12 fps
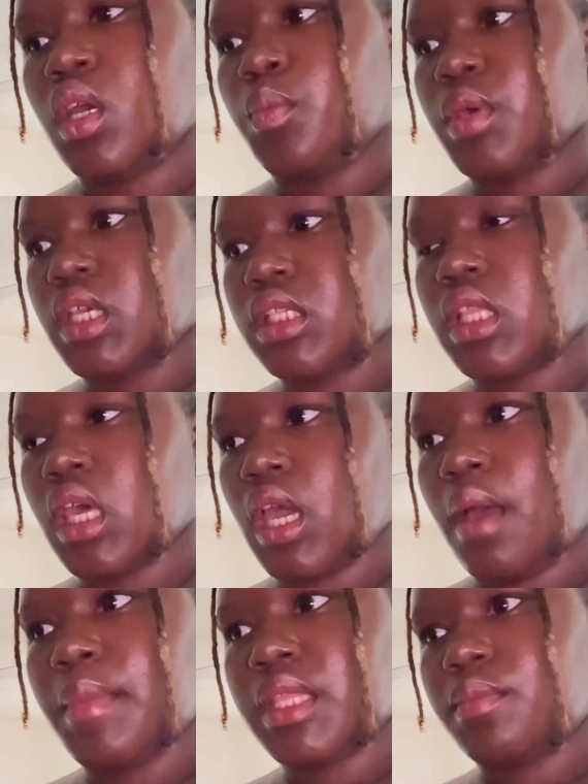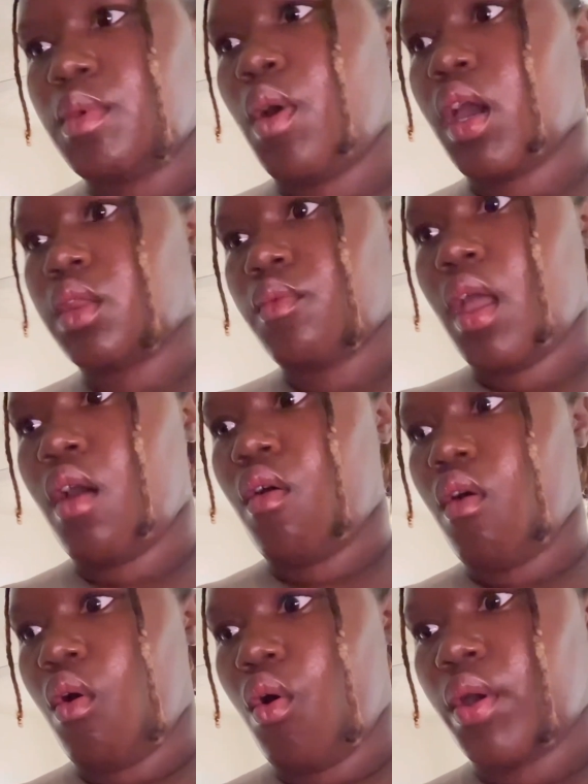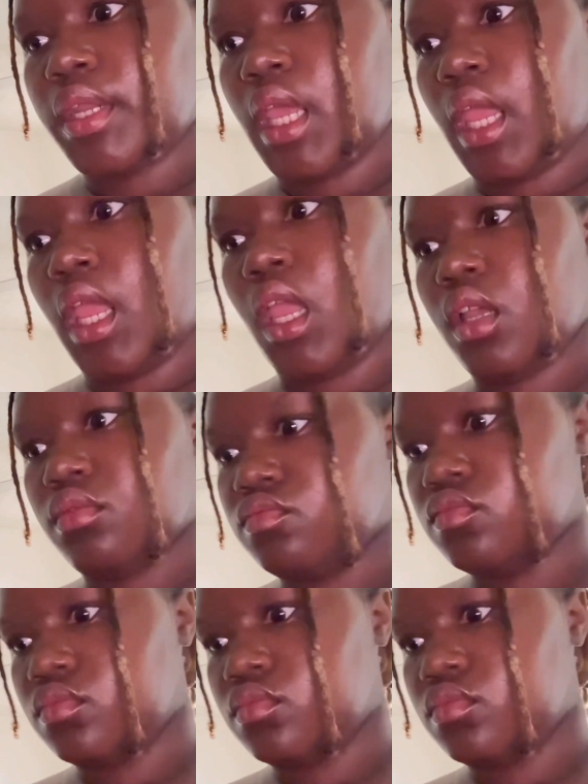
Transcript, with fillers: because like I'm about to be walking around all day.